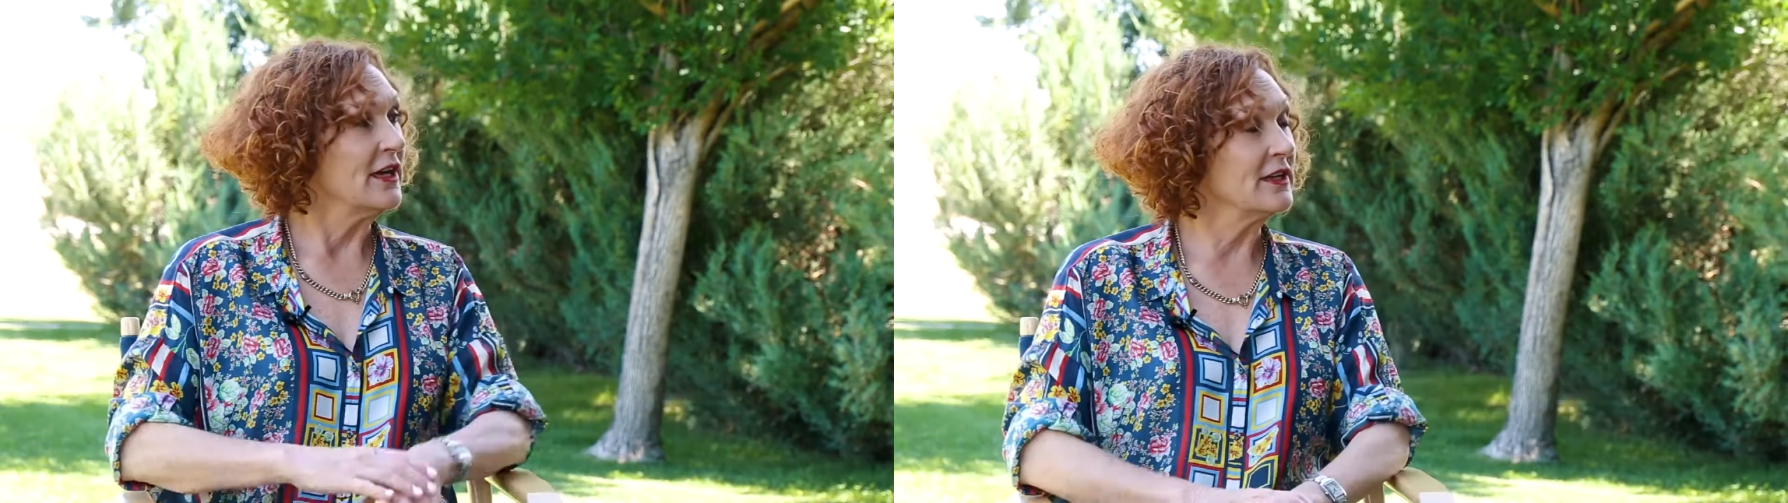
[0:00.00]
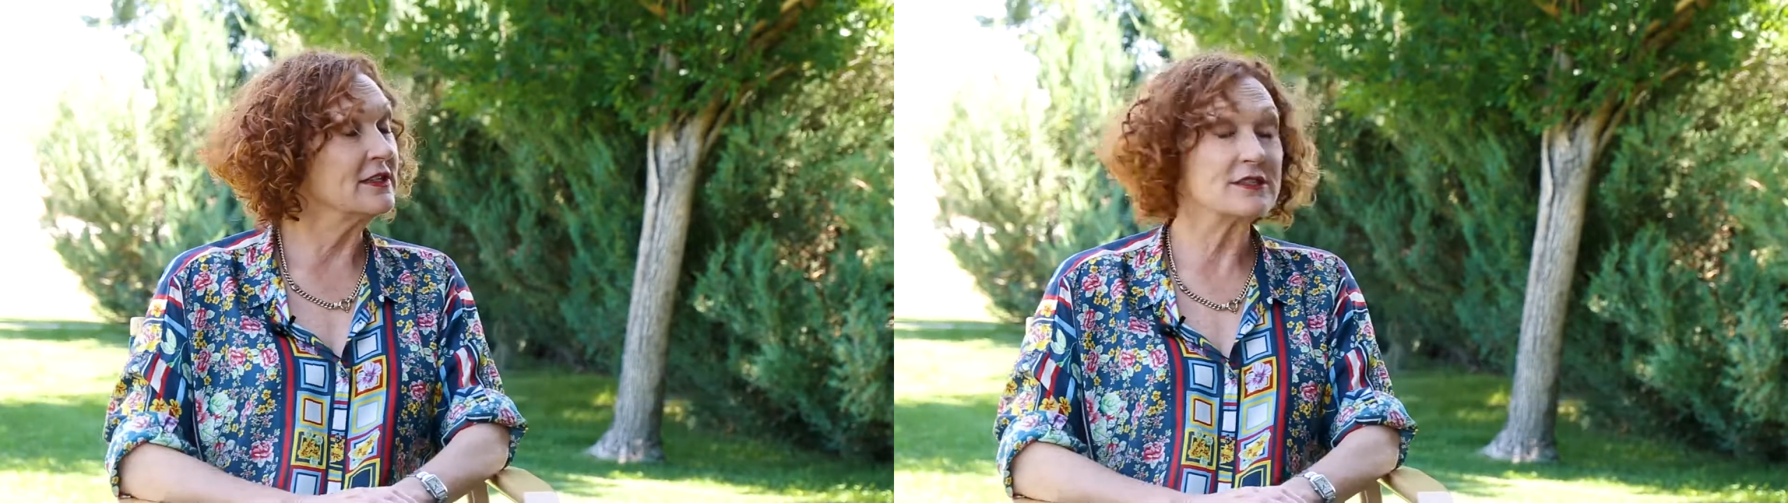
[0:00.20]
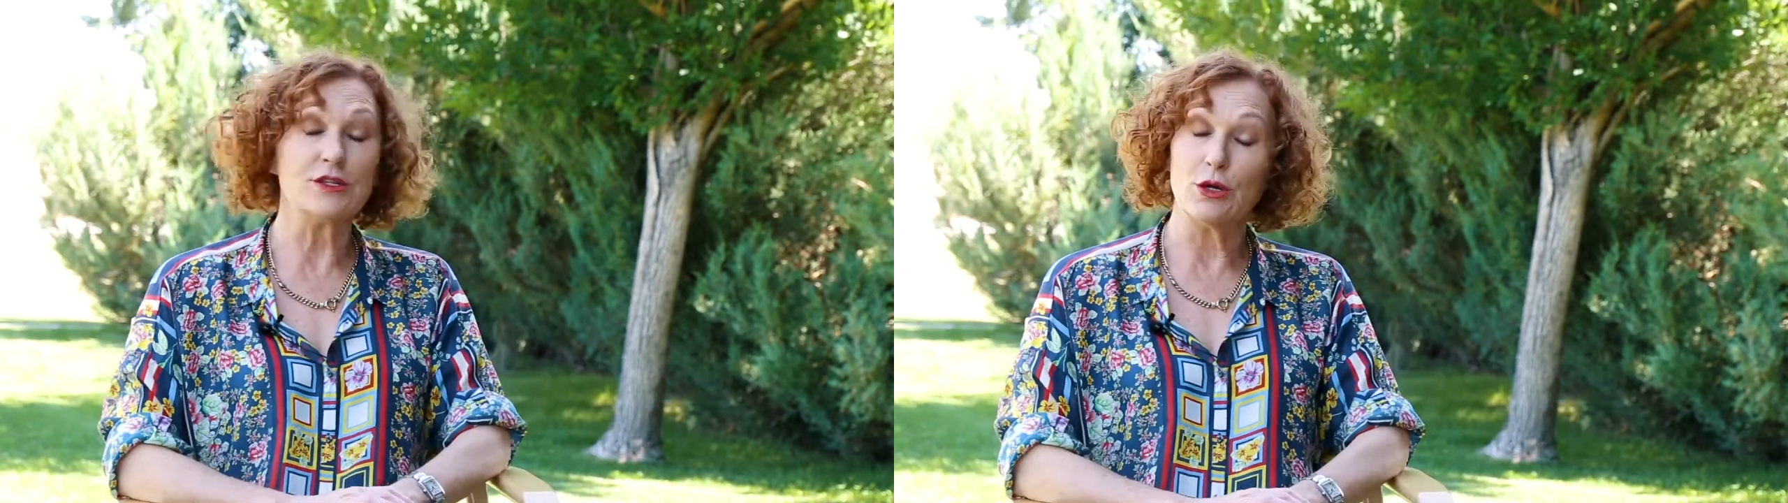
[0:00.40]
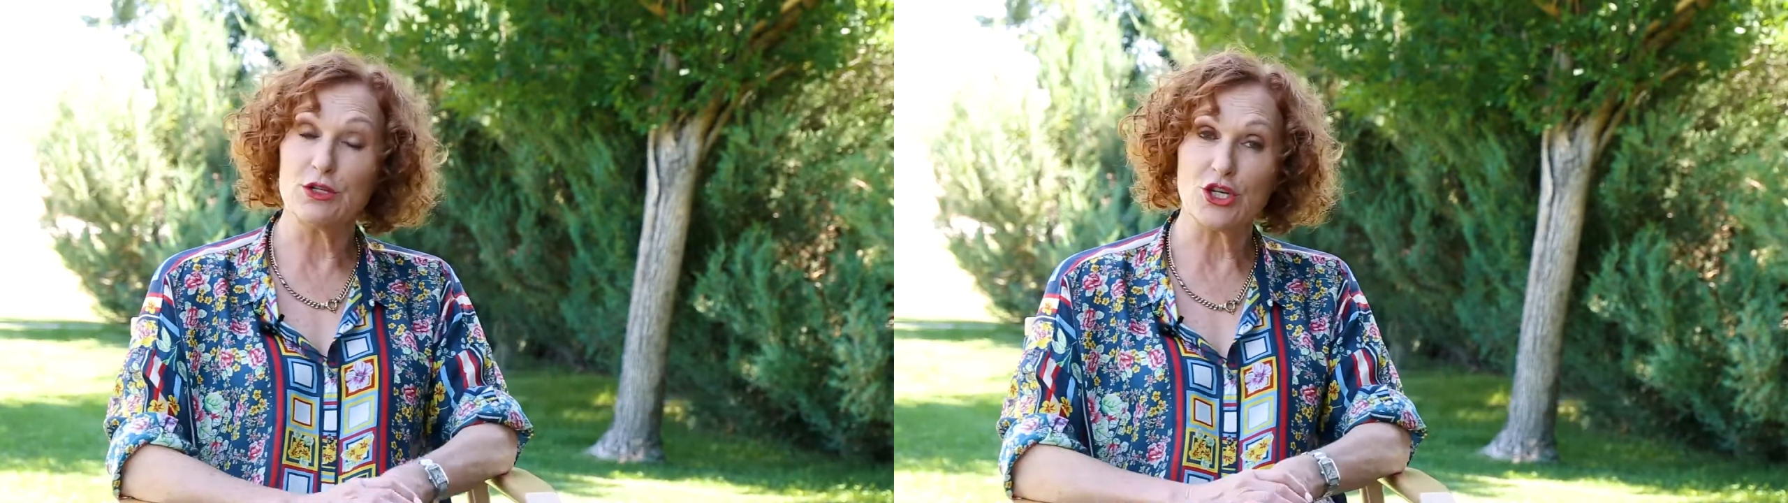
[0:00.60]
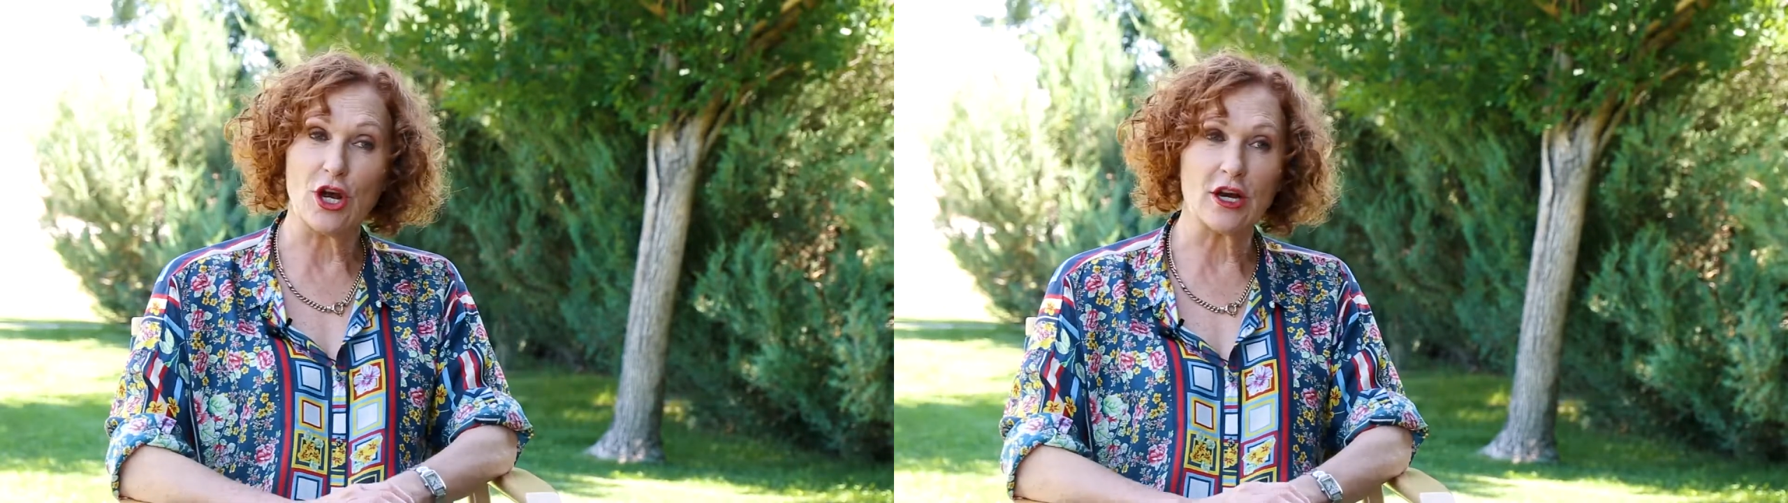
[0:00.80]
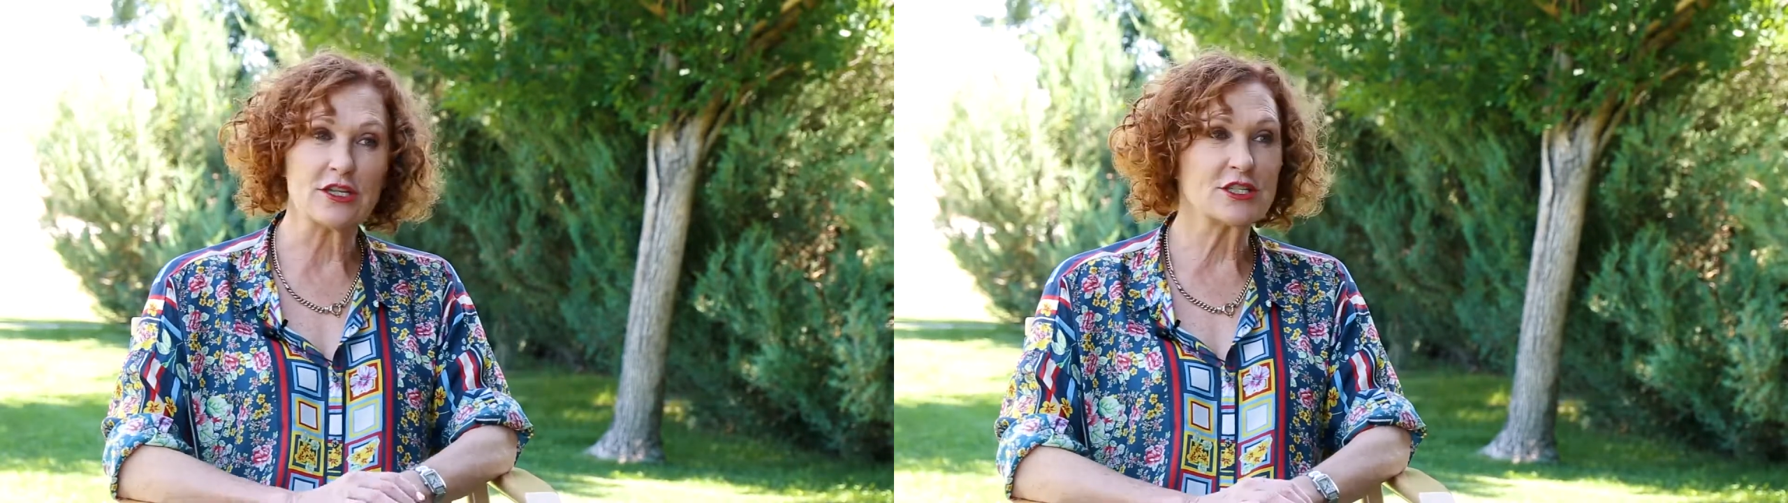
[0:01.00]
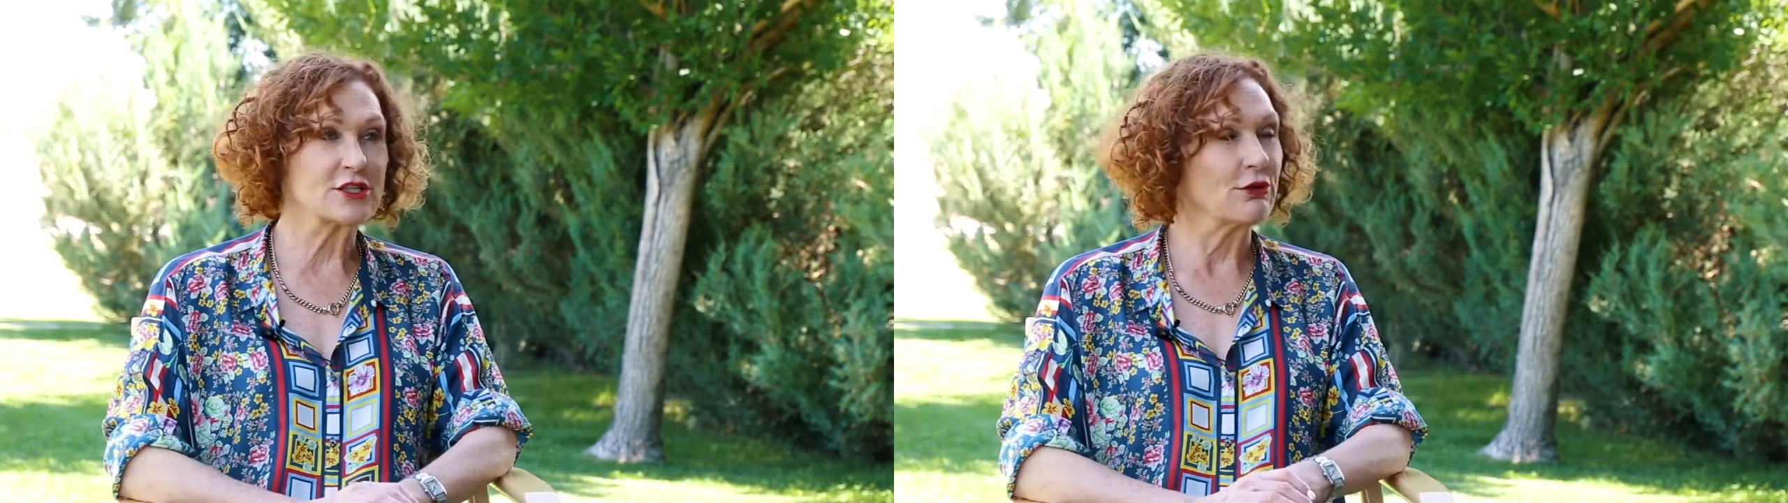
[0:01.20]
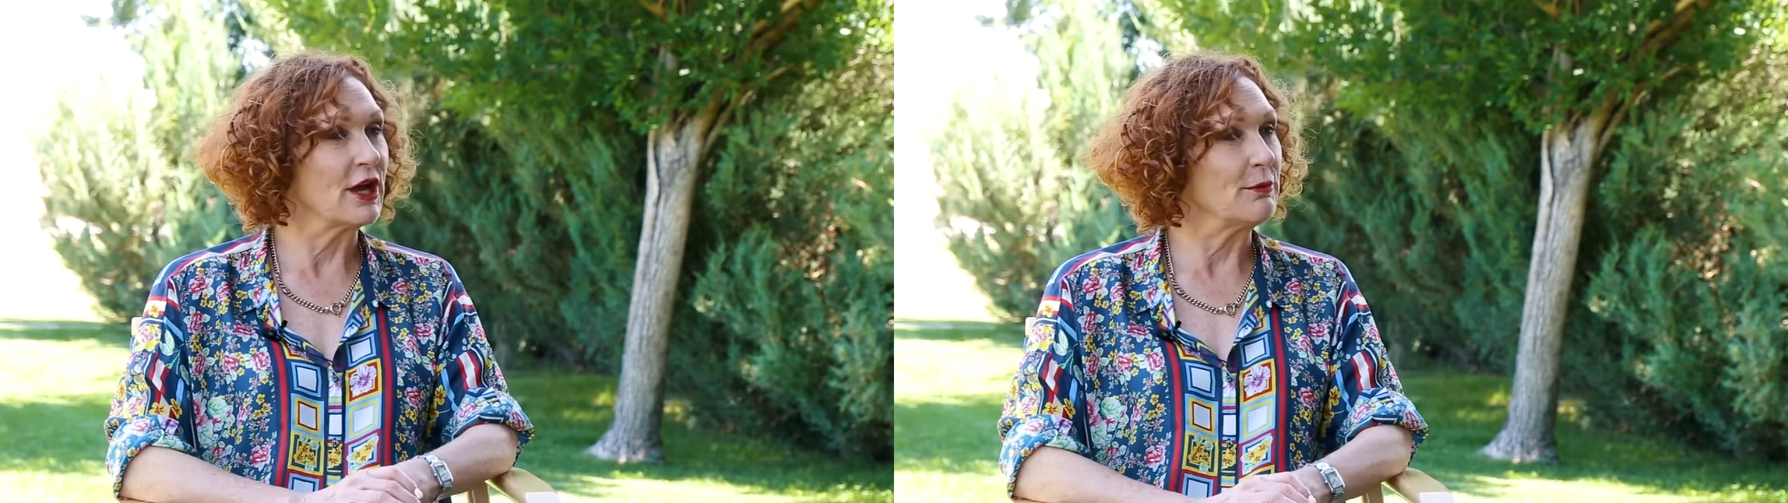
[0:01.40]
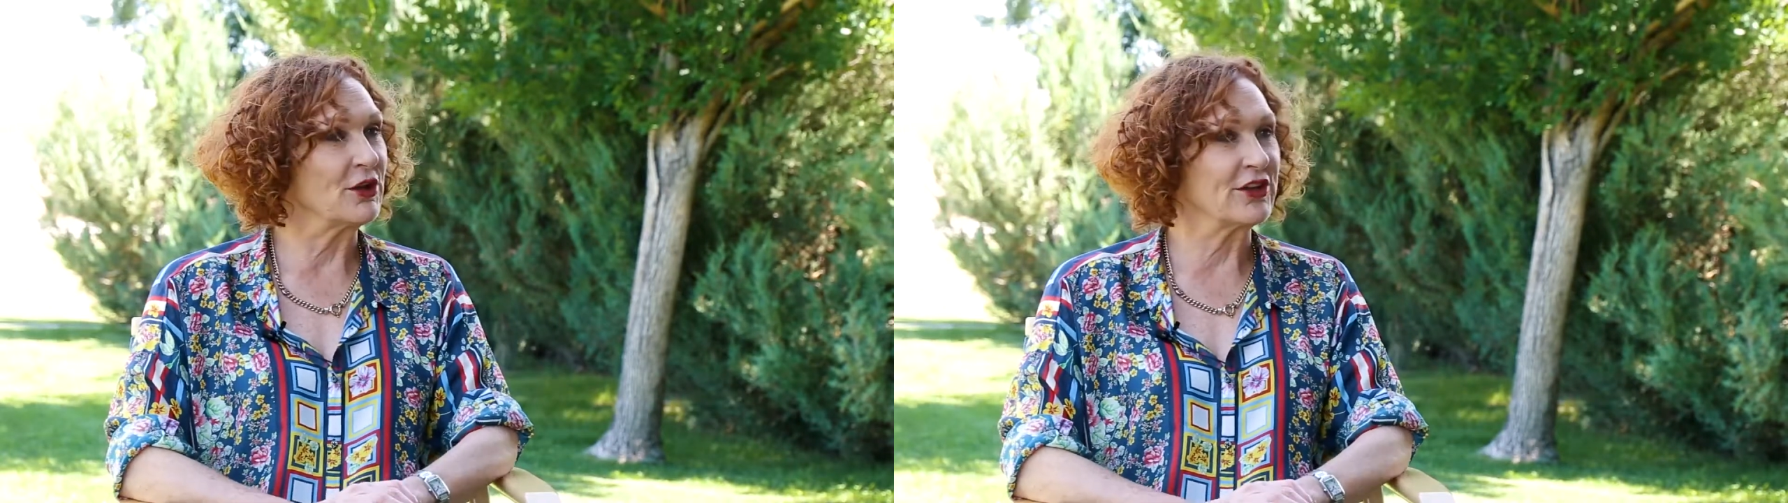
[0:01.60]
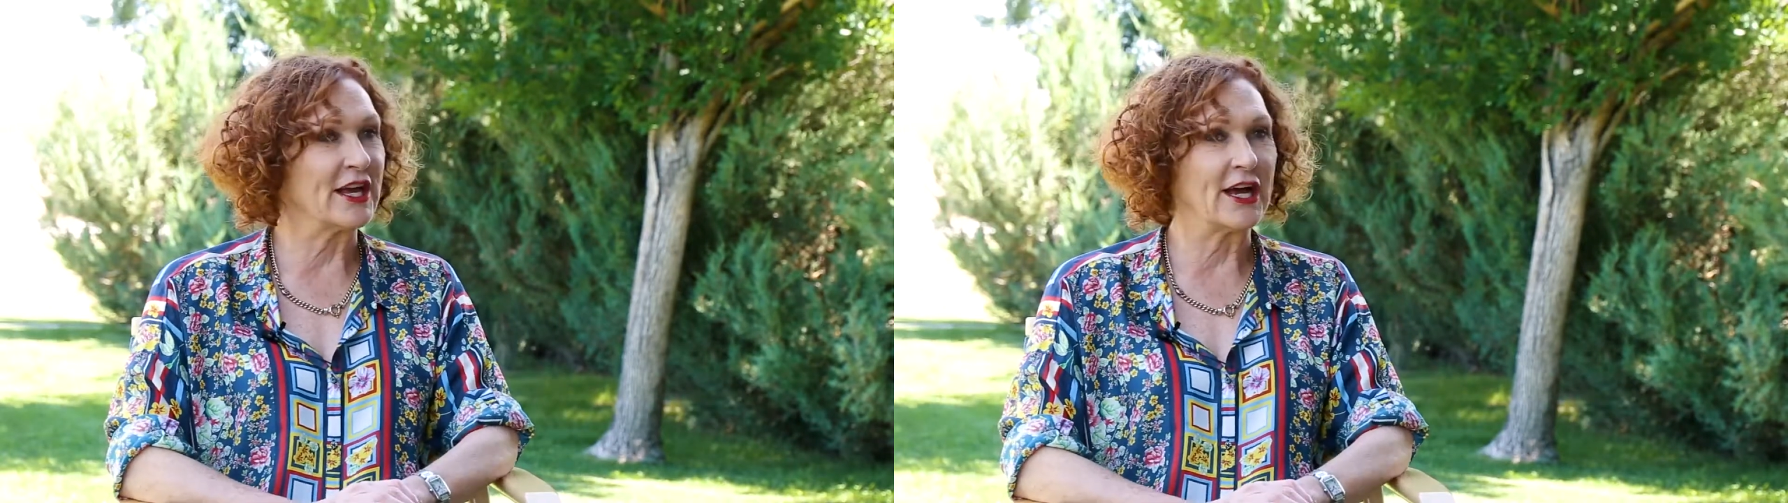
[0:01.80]
And it's no charge, so come
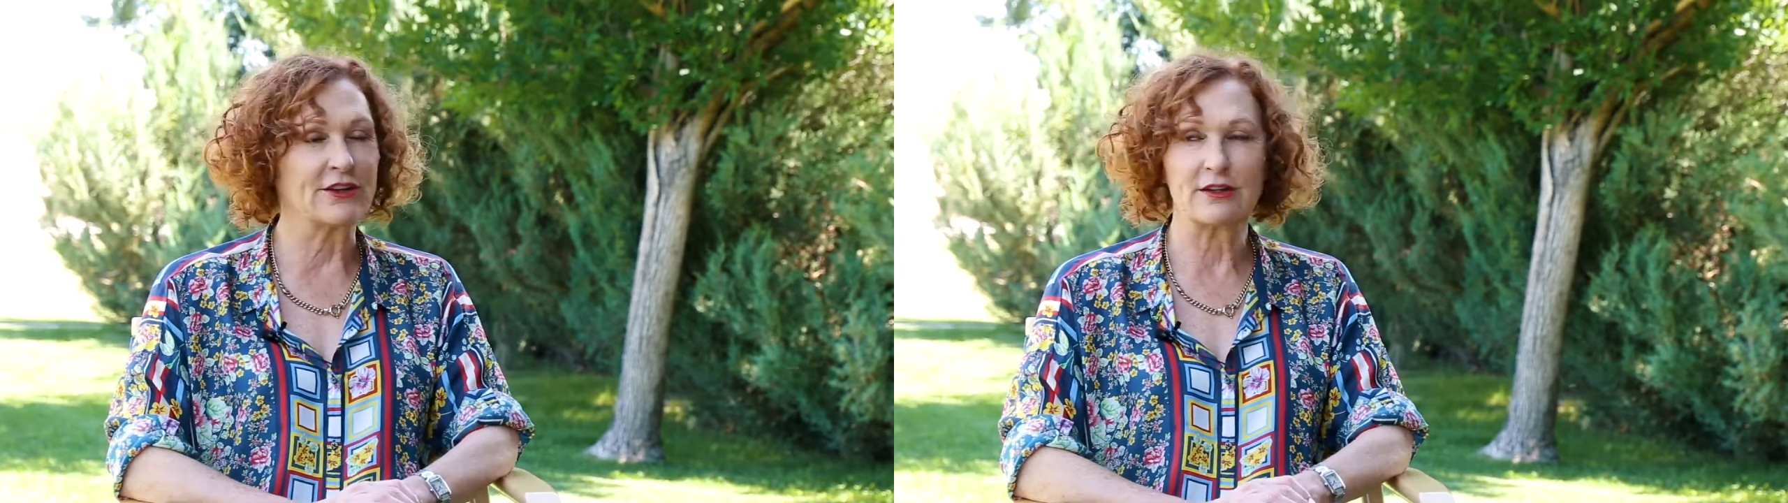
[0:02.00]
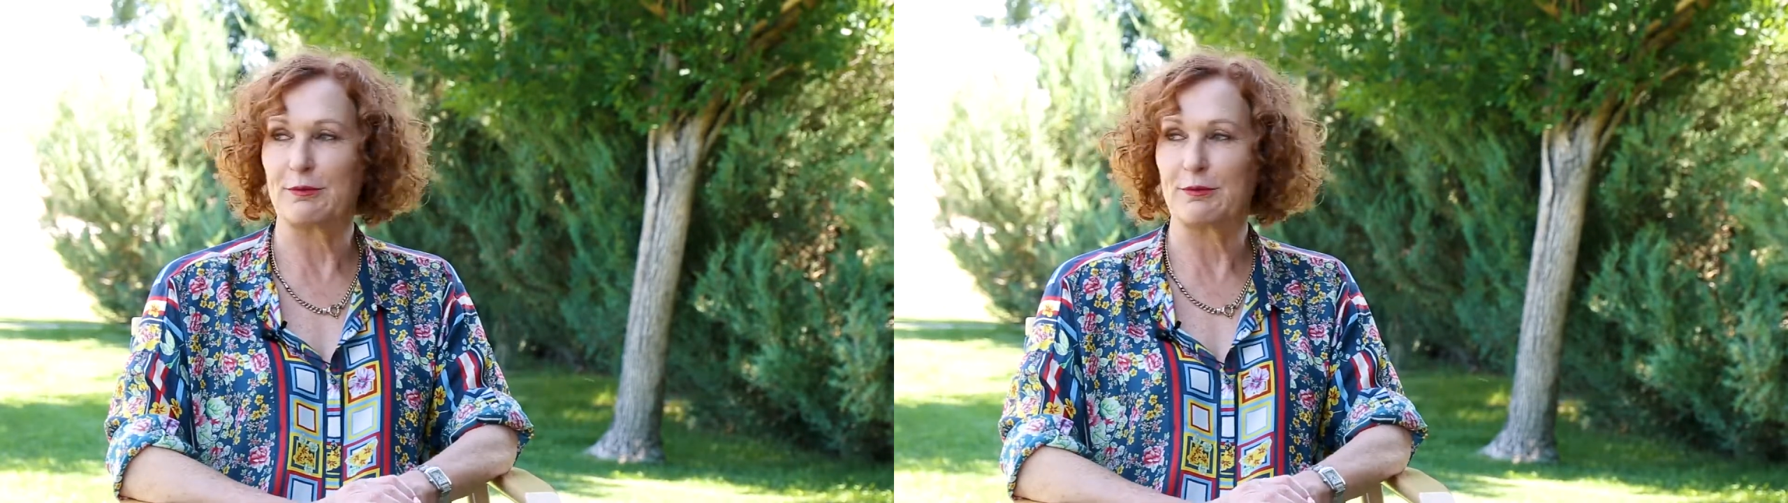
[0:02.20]
on down.